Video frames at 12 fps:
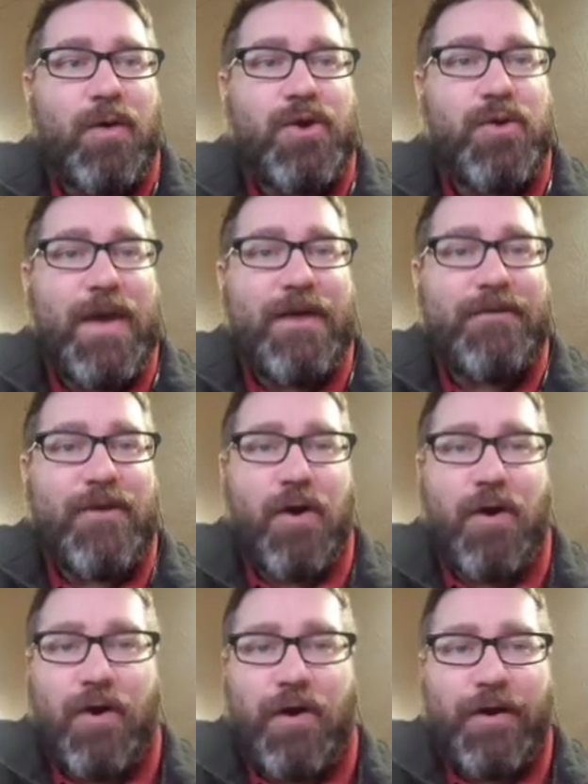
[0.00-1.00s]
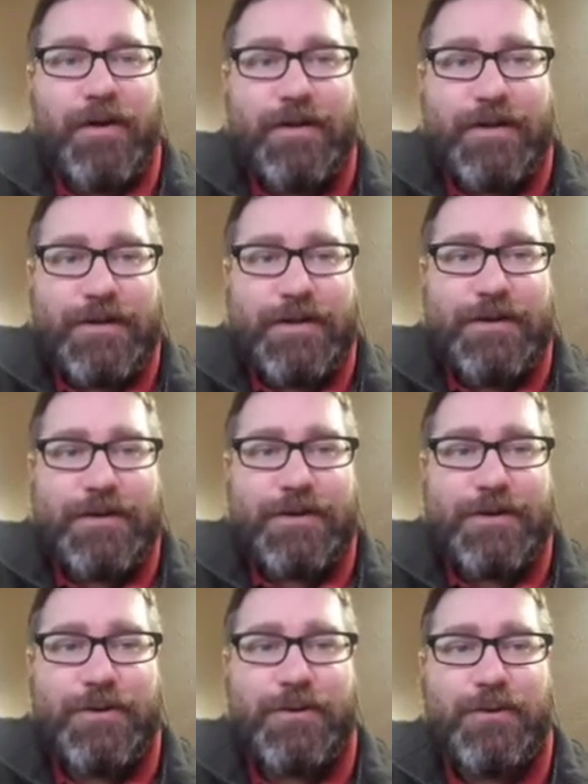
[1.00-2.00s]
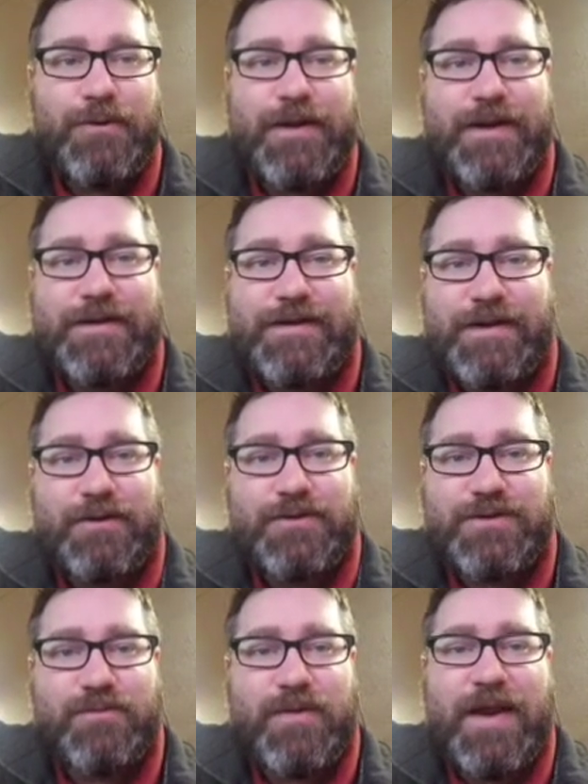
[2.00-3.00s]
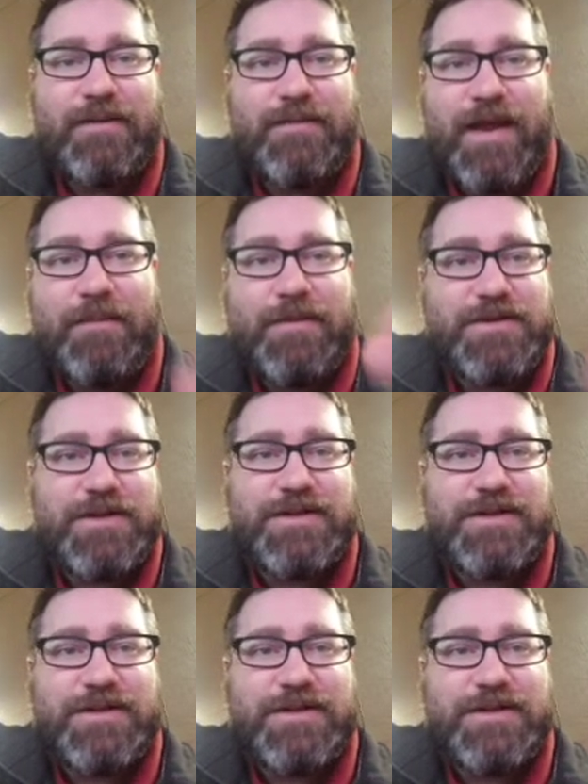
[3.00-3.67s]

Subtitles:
you have Karn, who can deal some random damage and